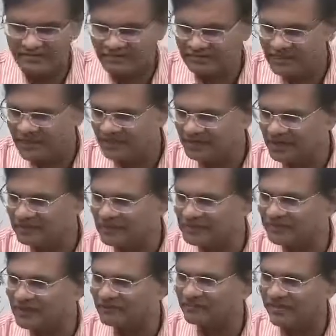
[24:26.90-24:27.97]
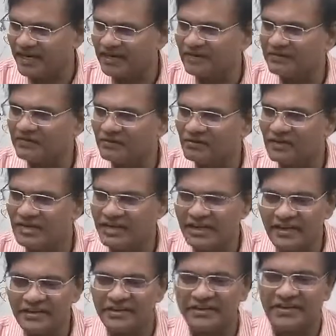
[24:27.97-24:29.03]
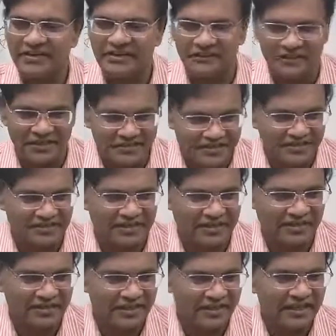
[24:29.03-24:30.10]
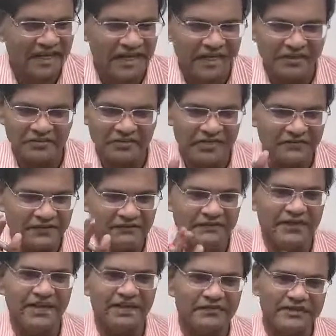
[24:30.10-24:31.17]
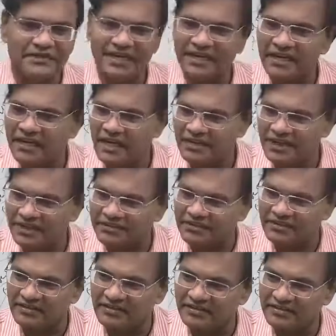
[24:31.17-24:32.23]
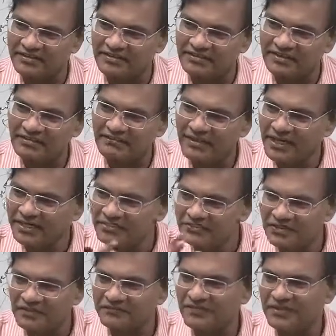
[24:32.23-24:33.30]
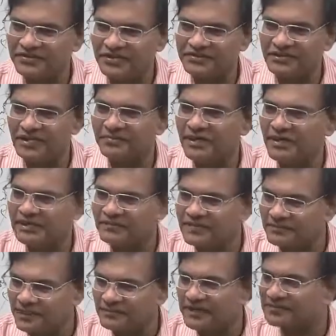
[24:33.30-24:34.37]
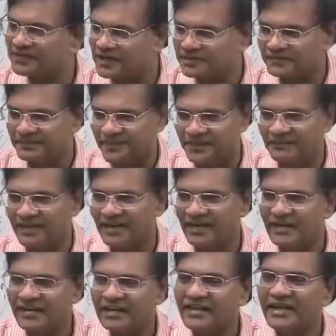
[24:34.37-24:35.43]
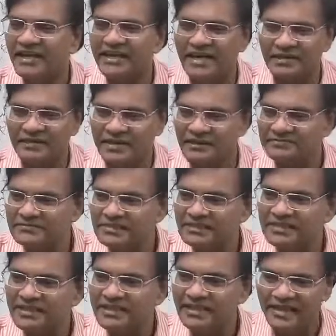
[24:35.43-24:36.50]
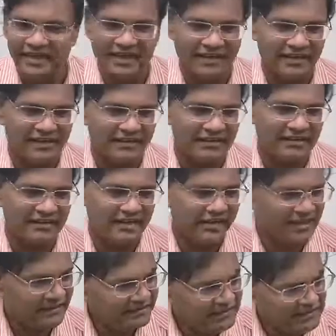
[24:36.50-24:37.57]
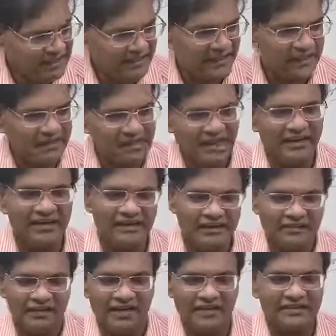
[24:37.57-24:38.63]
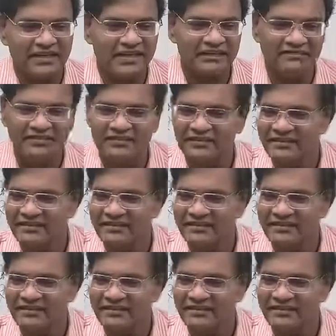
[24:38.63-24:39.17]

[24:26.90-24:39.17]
The amendments were made only in 2016. In 2015 it was legal transaction. By 2016, because of the amendments made to Pmla, it had become illegal. And they will say that then you will also have to